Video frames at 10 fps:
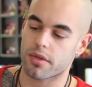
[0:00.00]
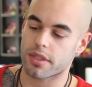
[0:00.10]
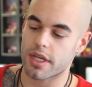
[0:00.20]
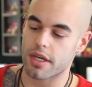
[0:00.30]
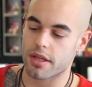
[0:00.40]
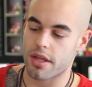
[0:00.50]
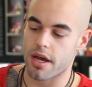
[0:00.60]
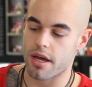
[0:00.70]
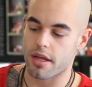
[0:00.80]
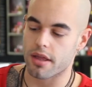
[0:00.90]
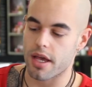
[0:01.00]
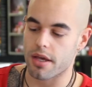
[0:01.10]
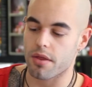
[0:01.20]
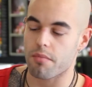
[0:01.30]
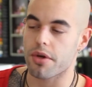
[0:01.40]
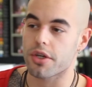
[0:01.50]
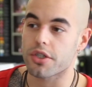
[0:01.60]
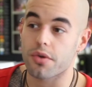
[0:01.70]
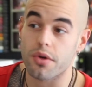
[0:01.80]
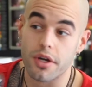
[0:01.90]
take that length a bit
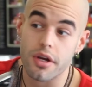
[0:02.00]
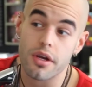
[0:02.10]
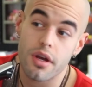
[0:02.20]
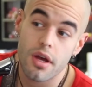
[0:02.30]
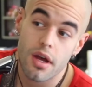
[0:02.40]
shorter.